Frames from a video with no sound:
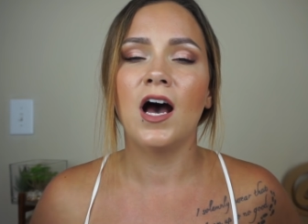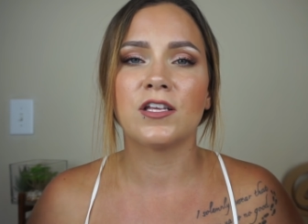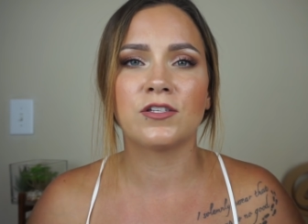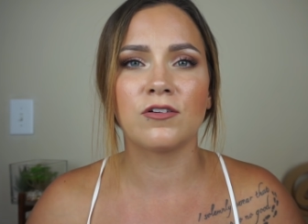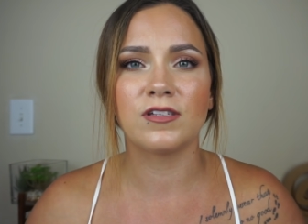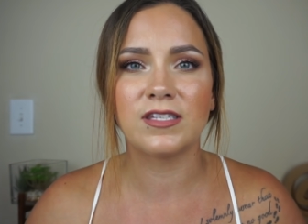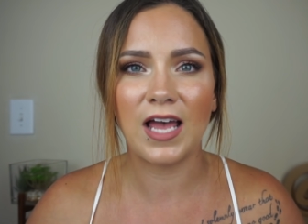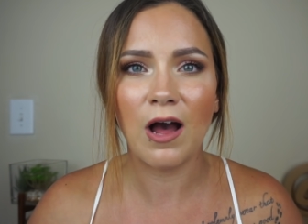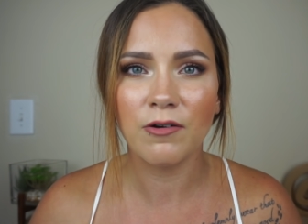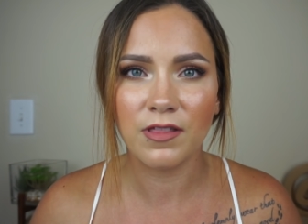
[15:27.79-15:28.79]
a certain
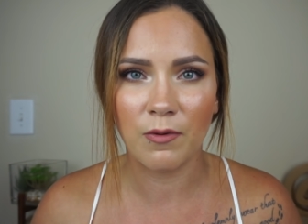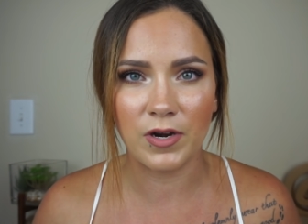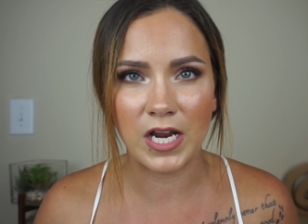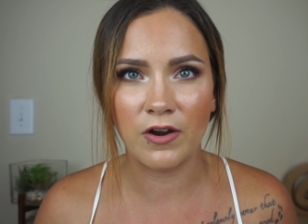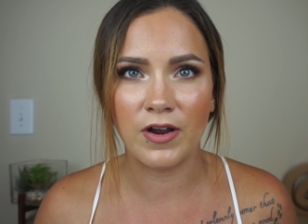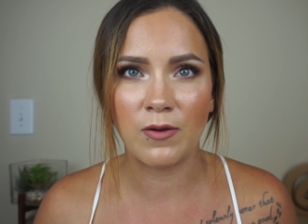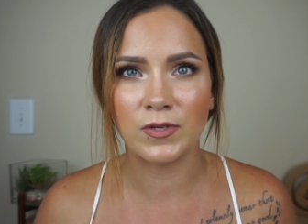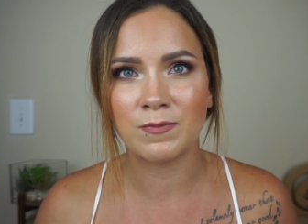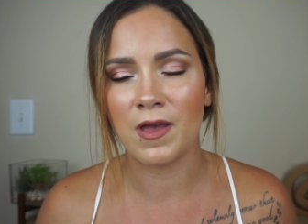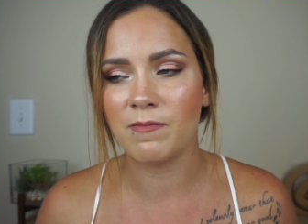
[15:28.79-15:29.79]
sound they were hearing
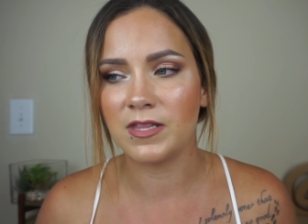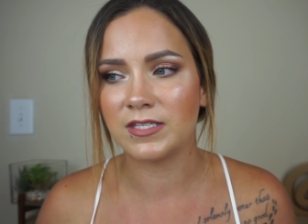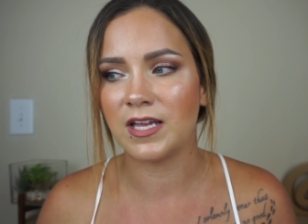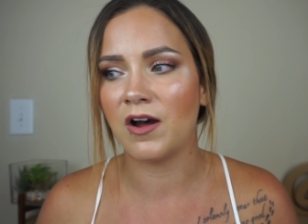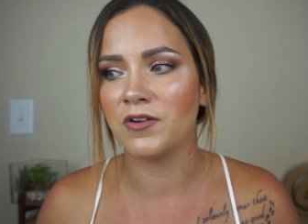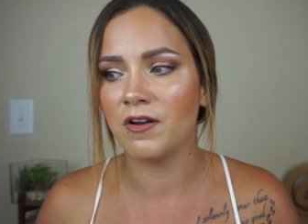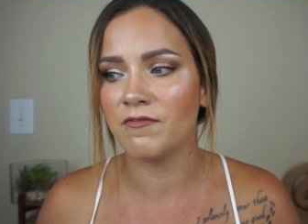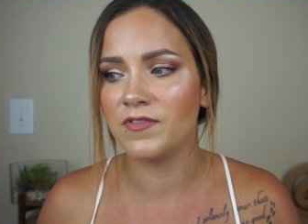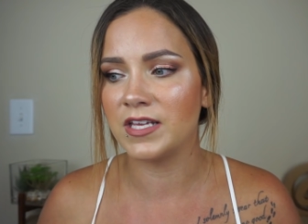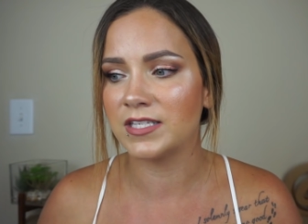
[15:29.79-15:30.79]
was maybe the sound
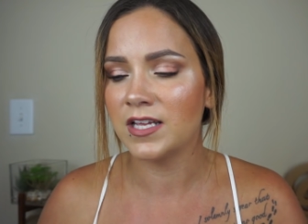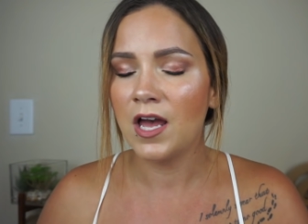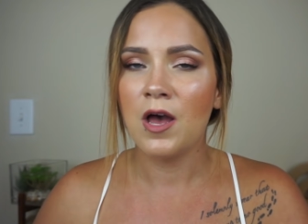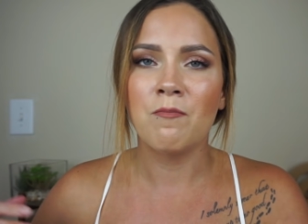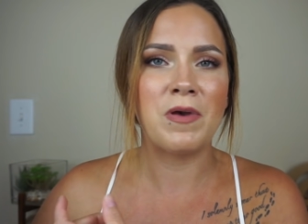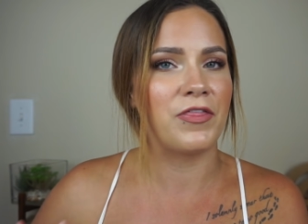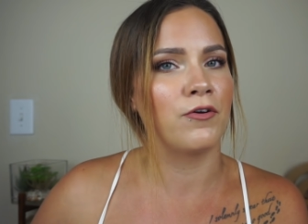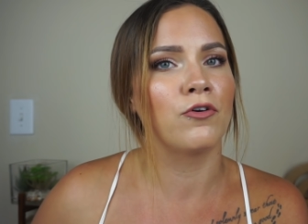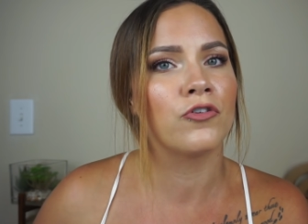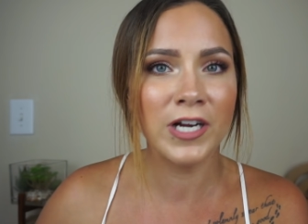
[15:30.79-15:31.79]
of this
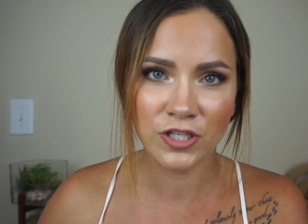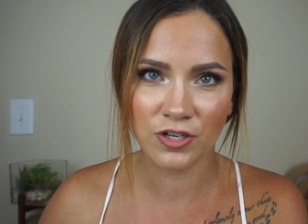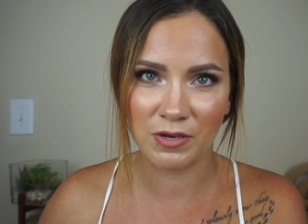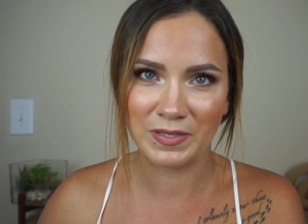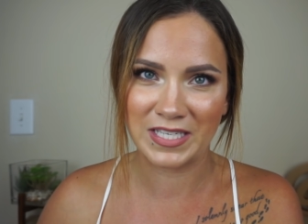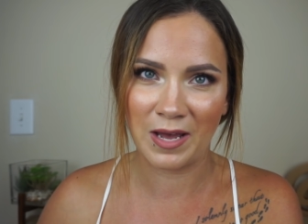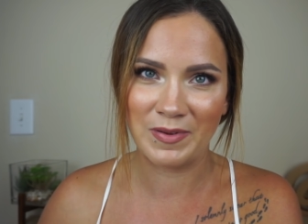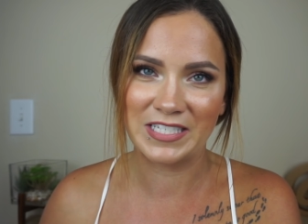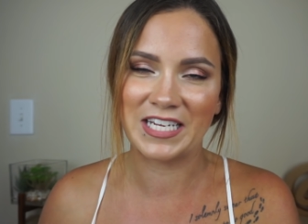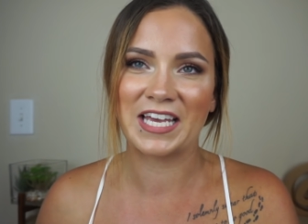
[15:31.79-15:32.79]
mythical creature that was
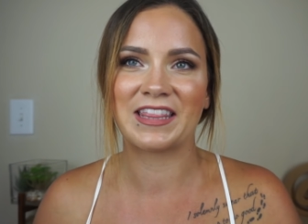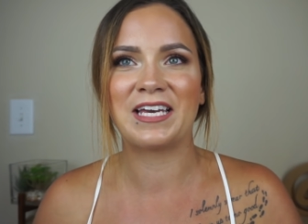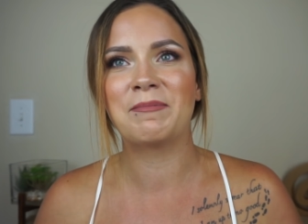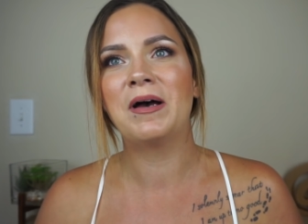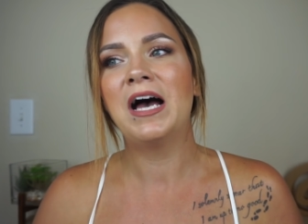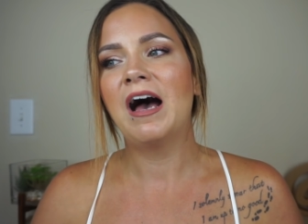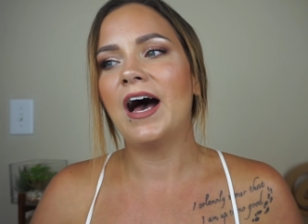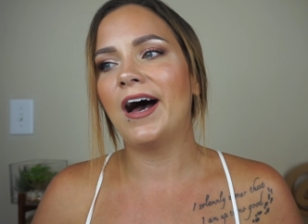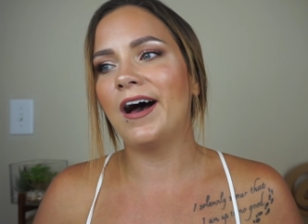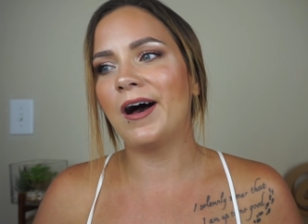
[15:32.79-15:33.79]
coming to get them.
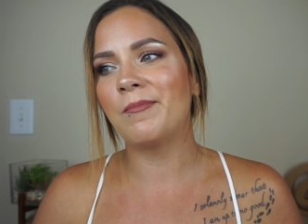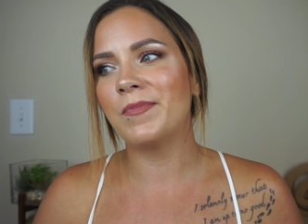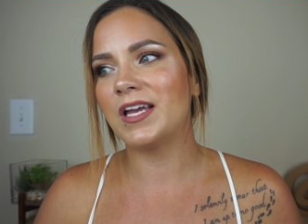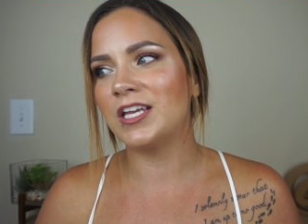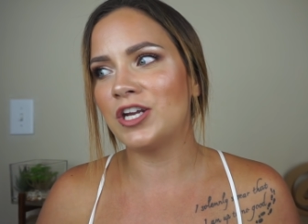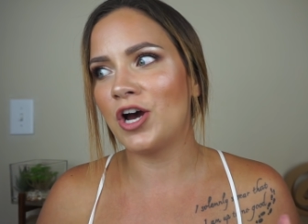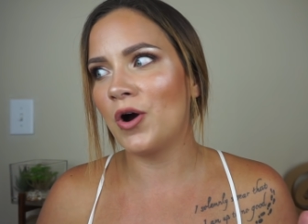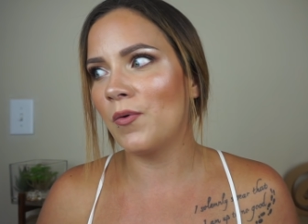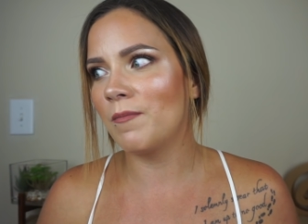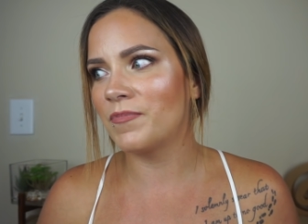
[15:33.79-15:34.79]
Um, you
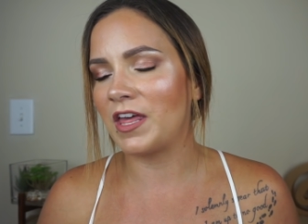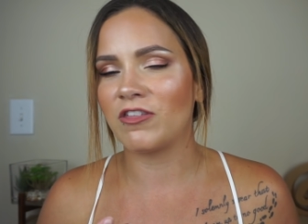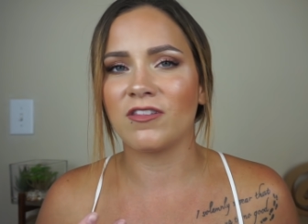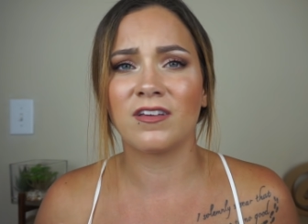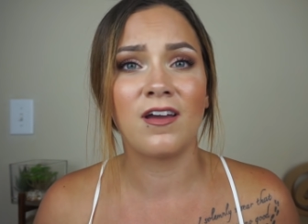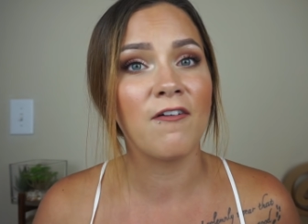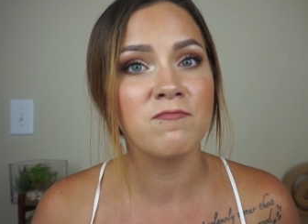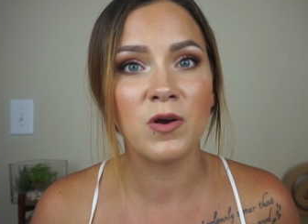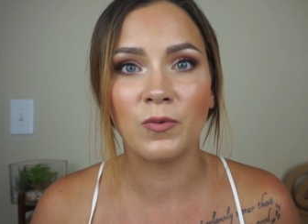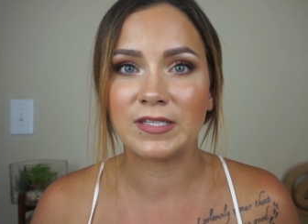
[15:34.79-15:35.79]
know, they thought the
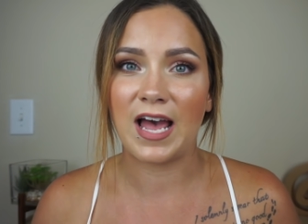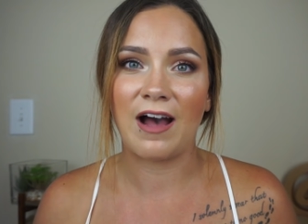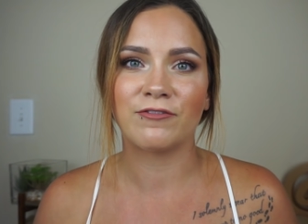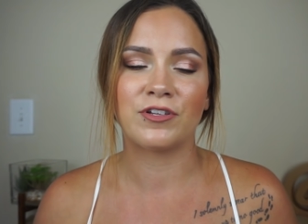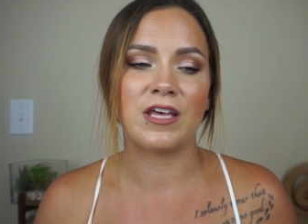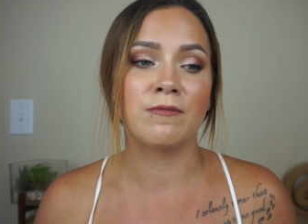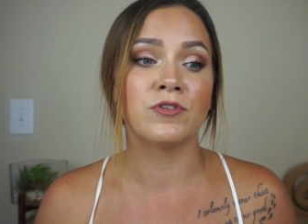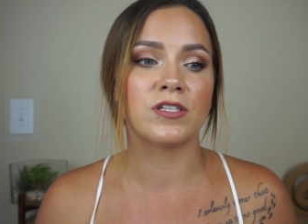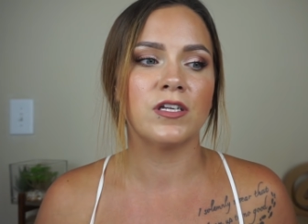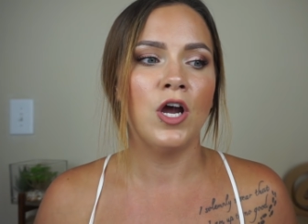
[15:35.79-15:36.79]
government was after them.
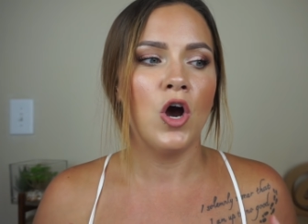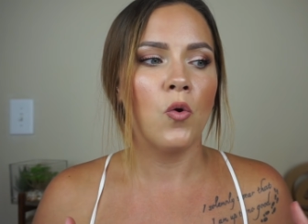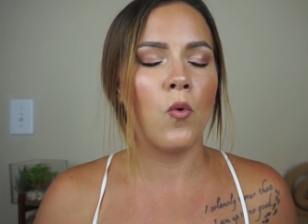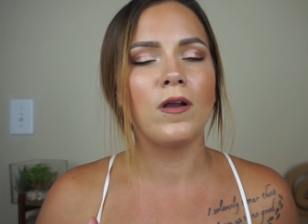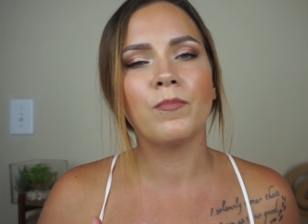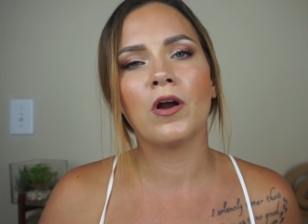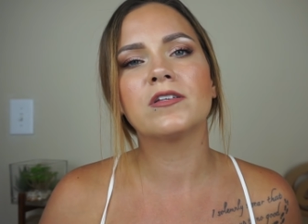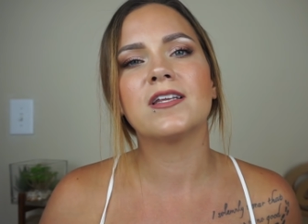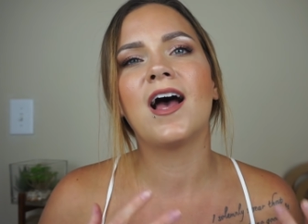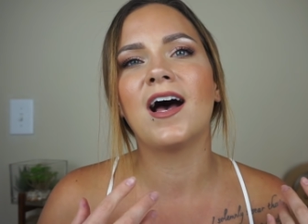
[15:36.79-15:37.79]
Just one
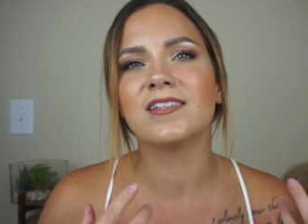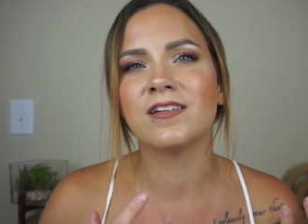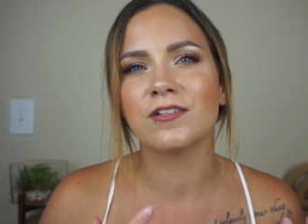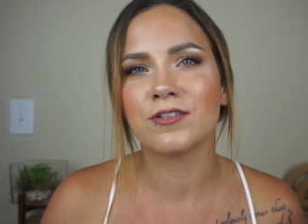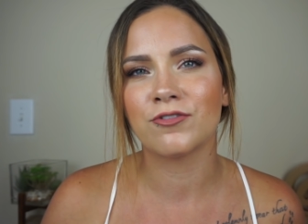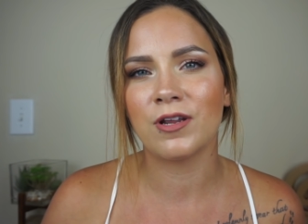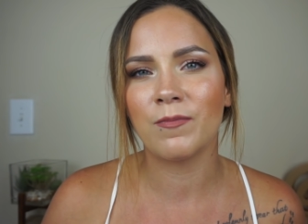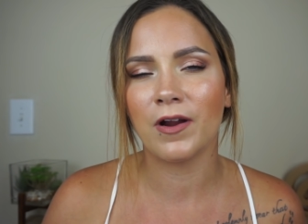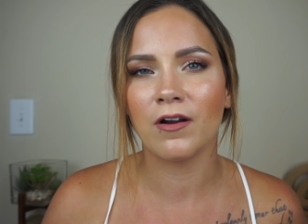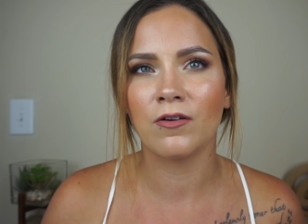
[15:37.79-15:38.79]
person has an extreme
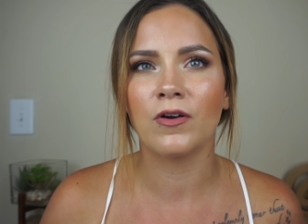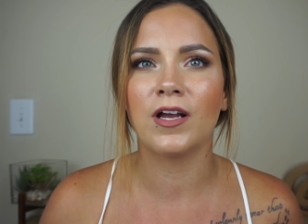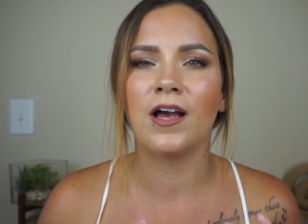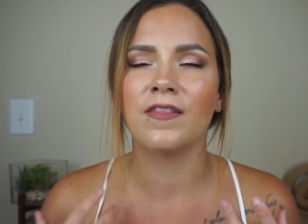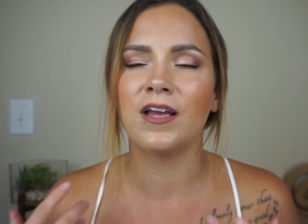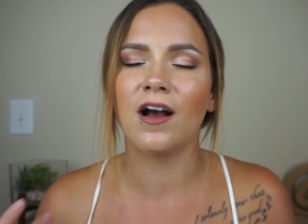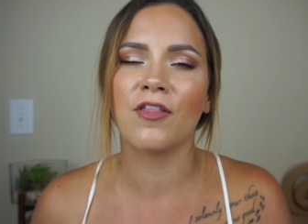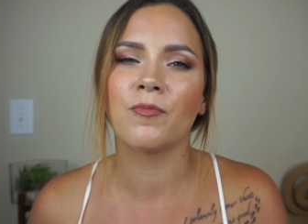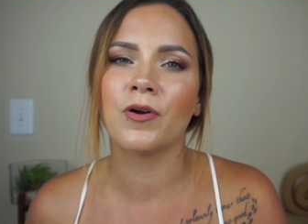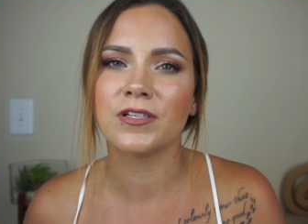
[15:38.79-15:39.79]
paranoia and the
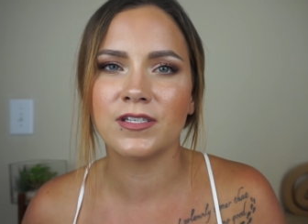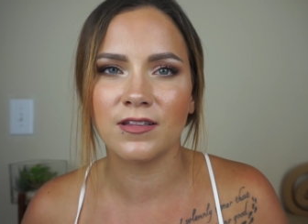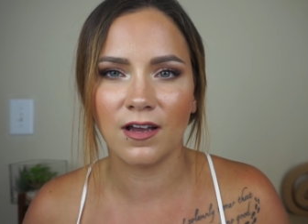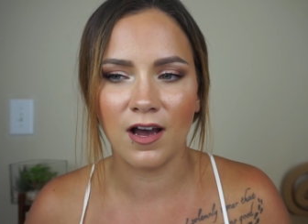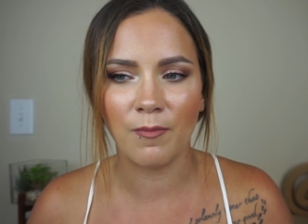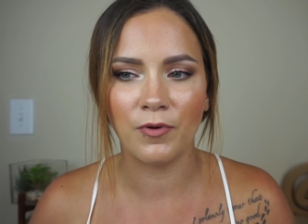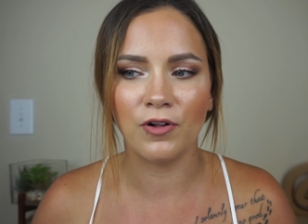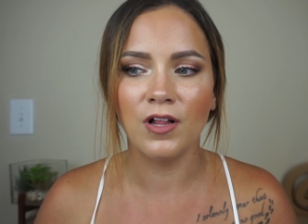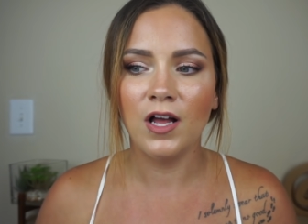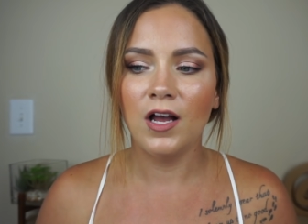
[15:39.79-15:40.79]
other person in the couple